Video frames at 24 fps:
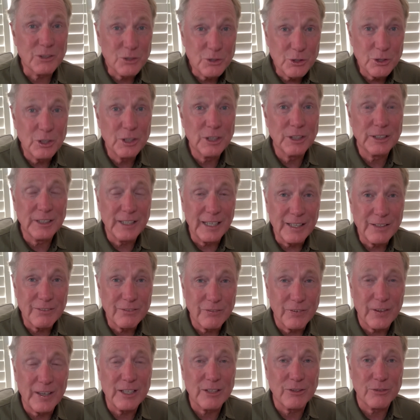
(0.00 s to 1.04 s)
good and
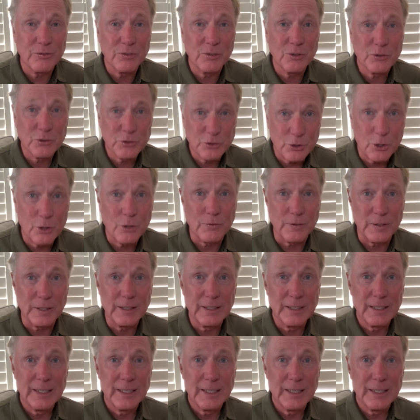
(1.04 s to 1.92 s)
faithful servant.